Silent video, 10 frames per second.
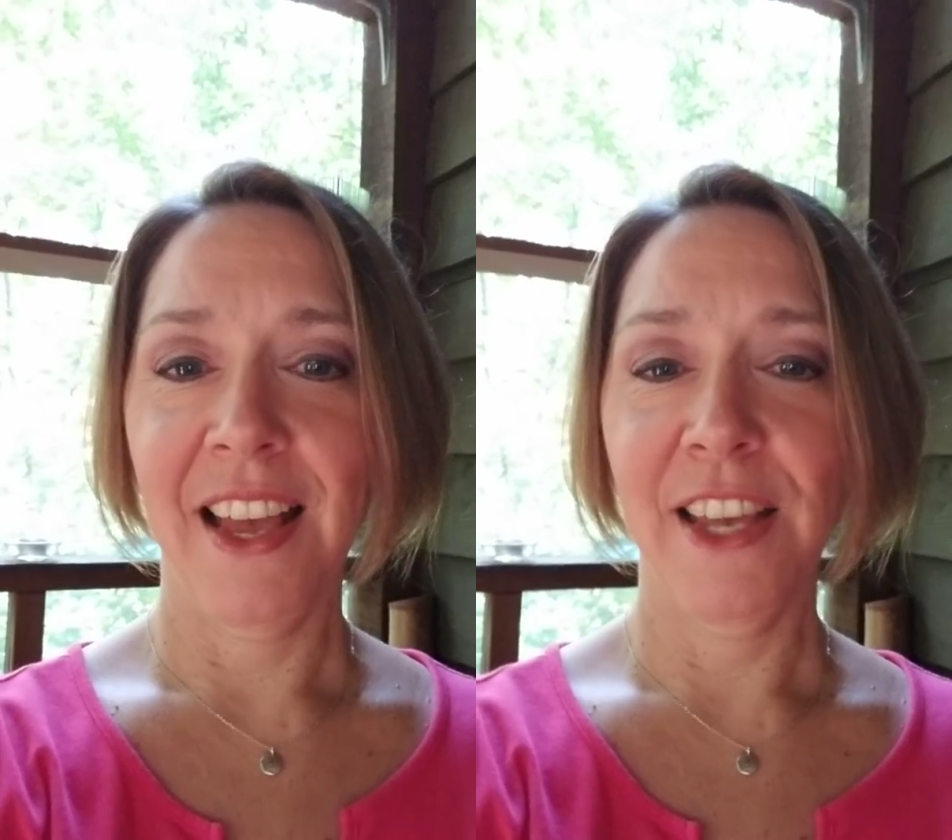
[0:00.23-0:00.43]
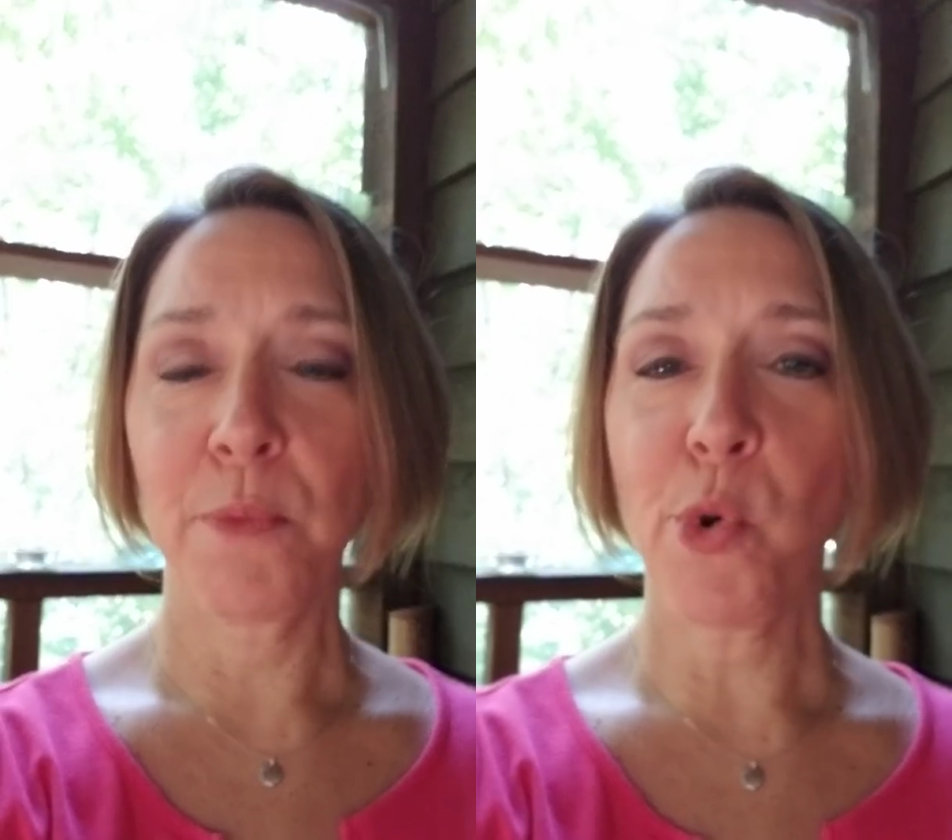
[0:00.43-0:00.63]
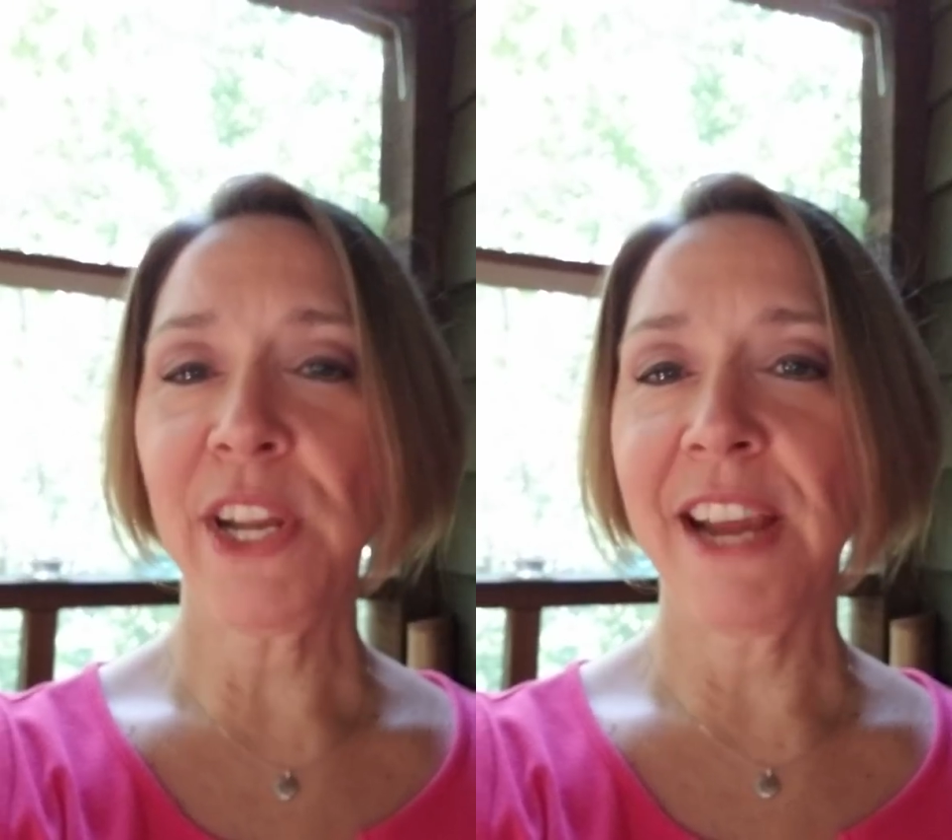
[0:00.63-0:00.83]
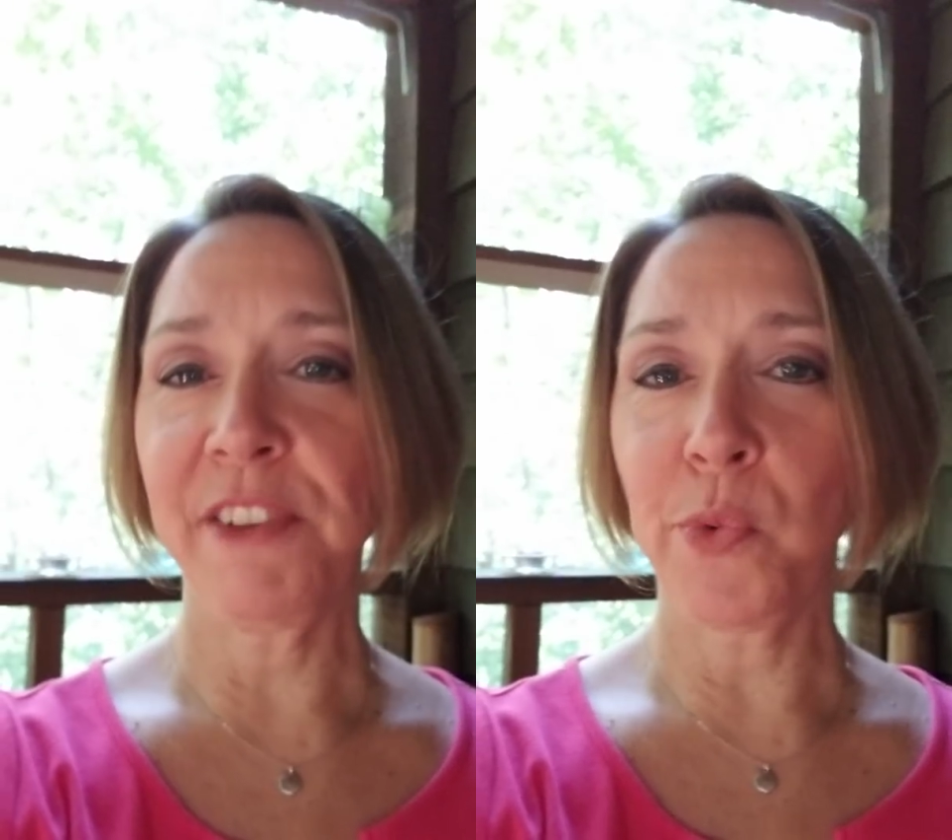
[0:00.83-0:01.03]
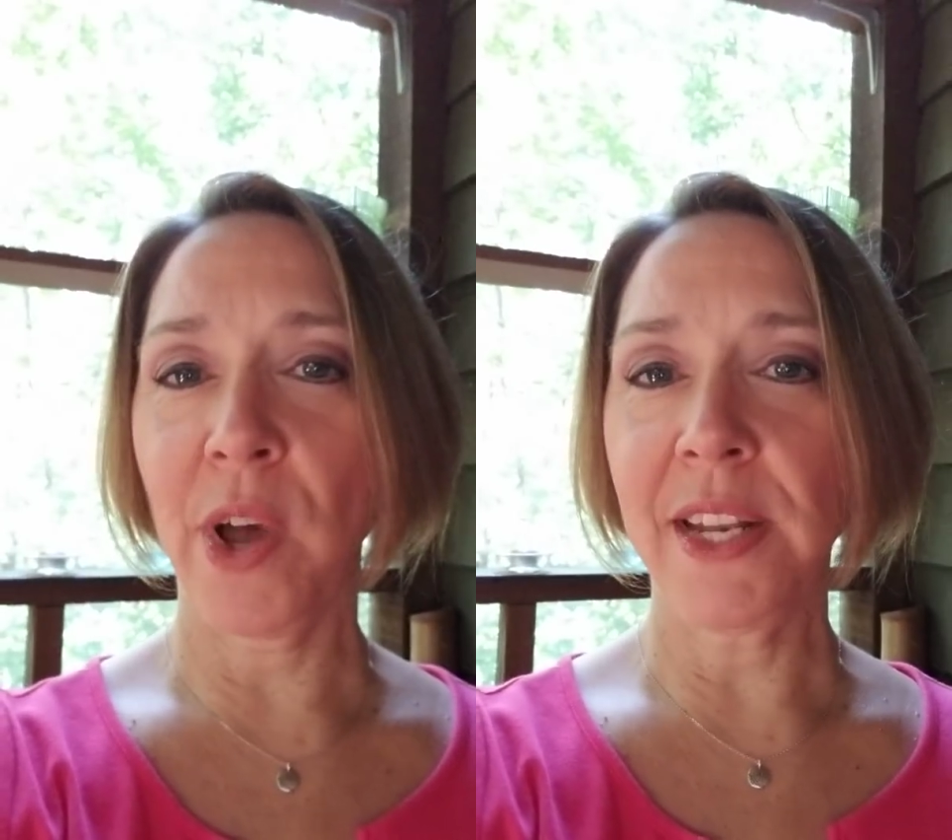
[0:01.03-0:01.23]
Good morning,
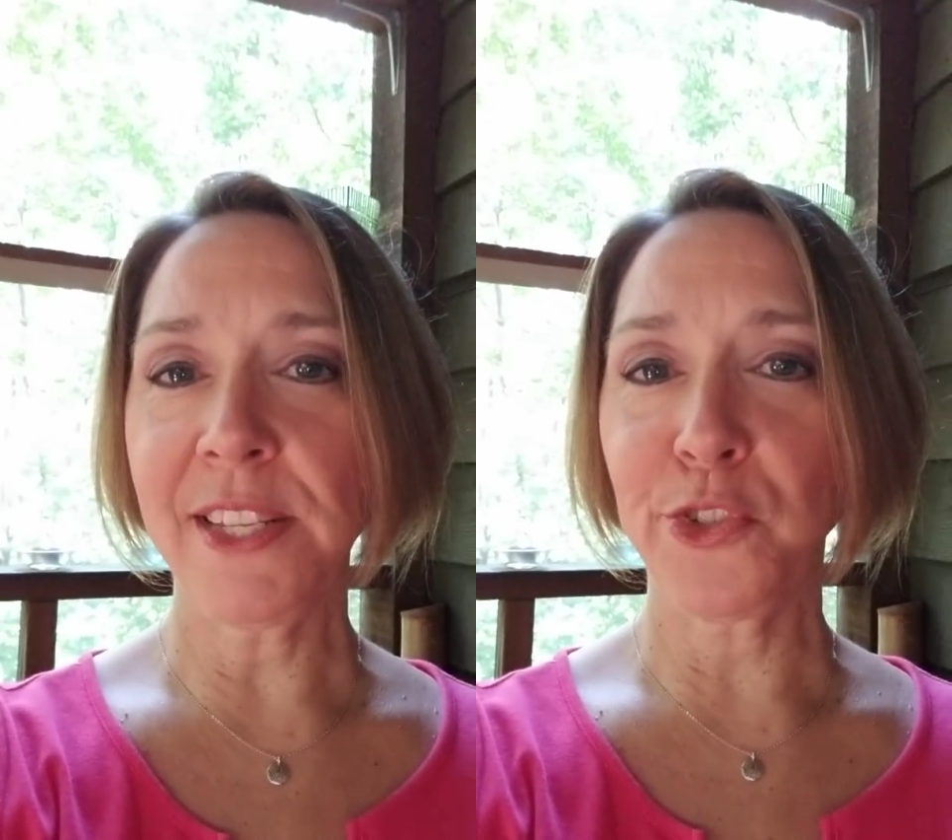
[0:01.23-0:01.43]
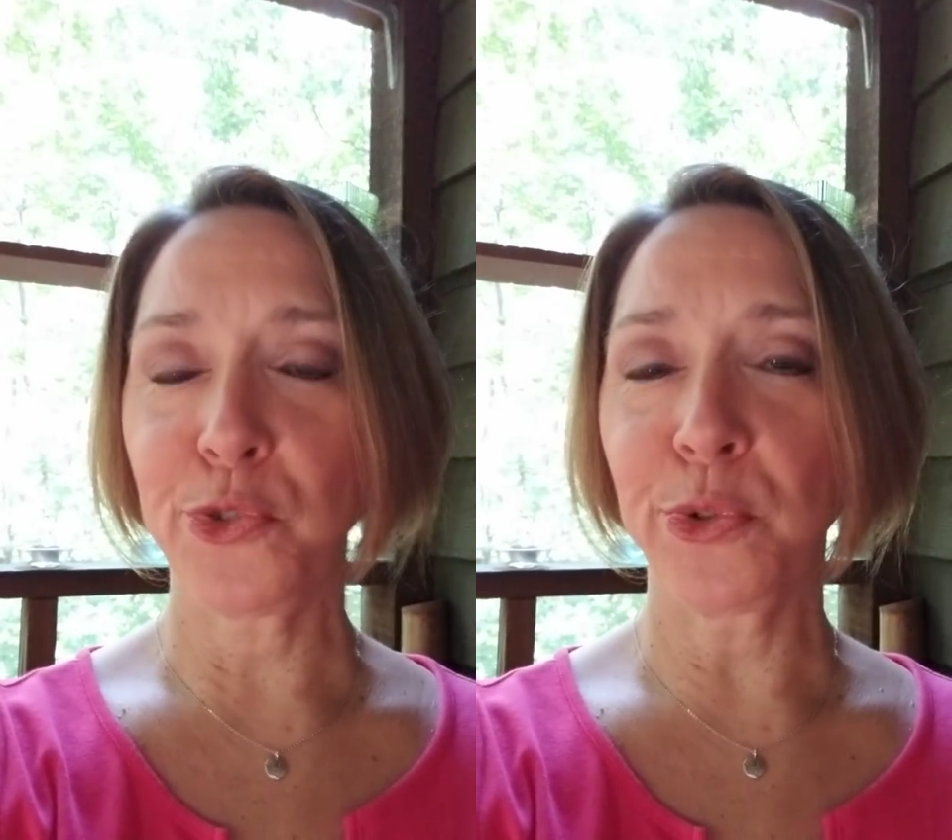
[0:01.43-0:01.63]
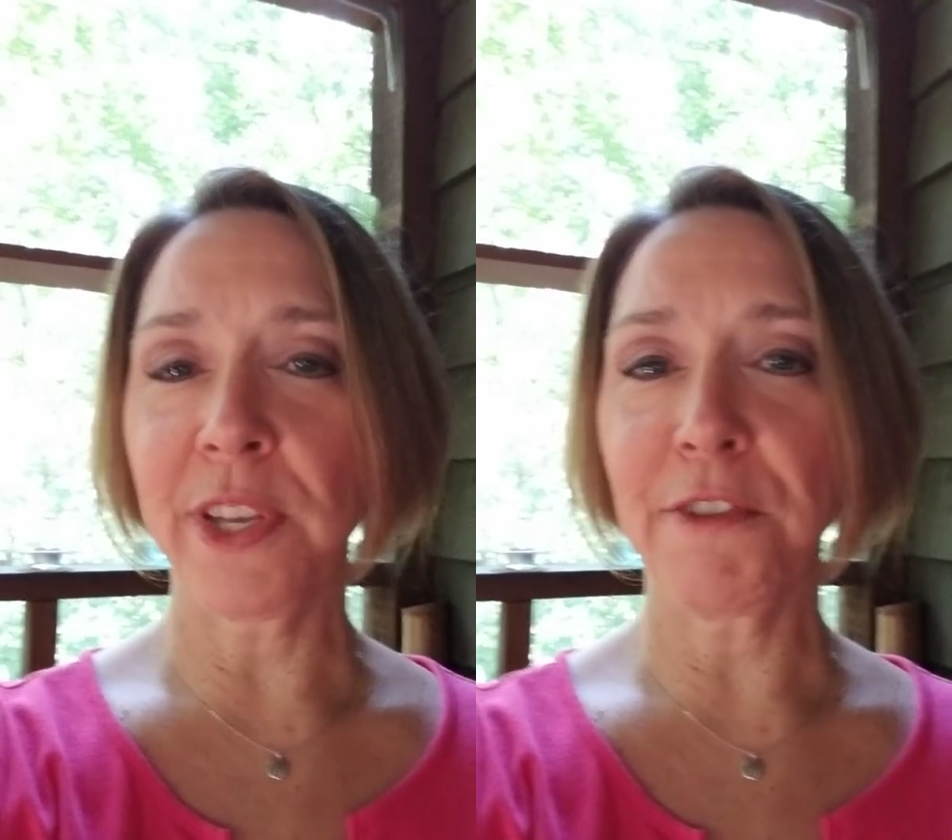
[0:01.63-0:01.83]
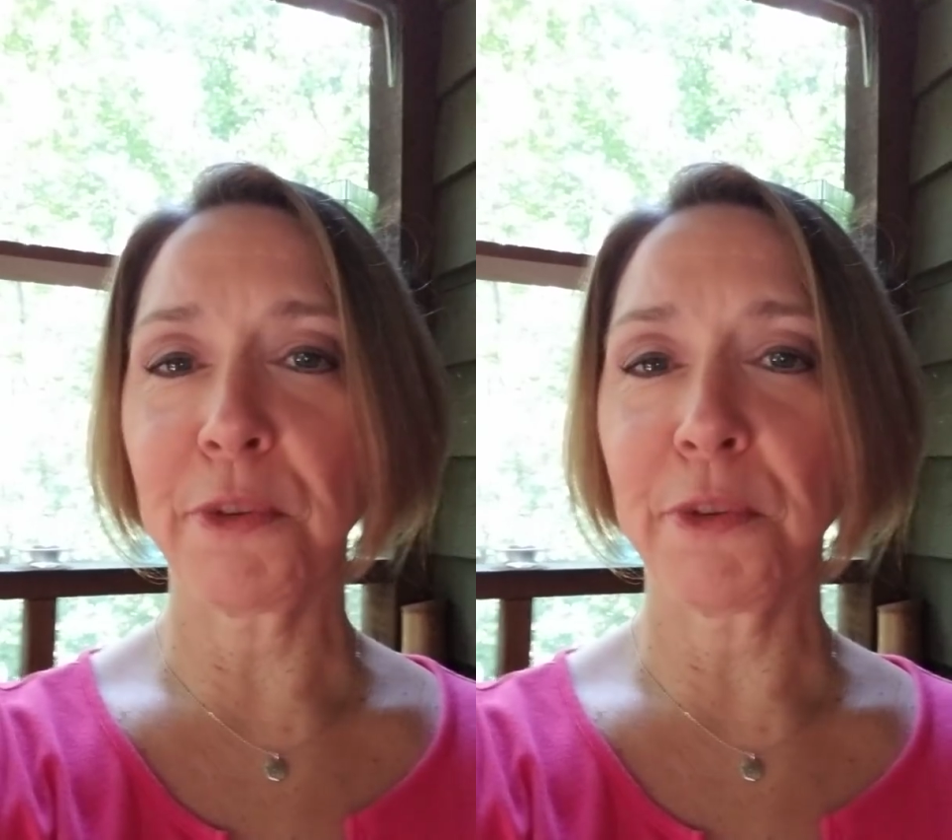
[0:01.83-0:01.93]
everyone. It's Julia